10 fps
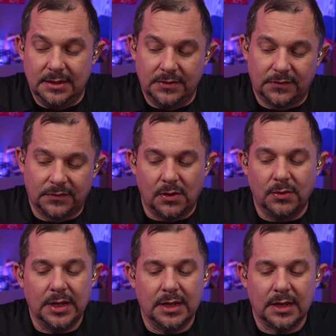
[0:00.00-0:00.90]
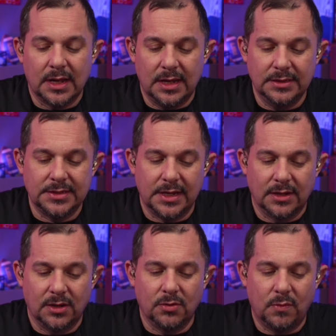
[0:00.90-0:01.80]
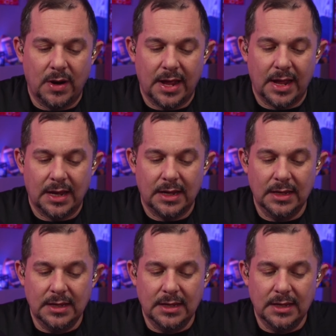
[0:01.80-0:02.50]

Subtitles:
throwing content your way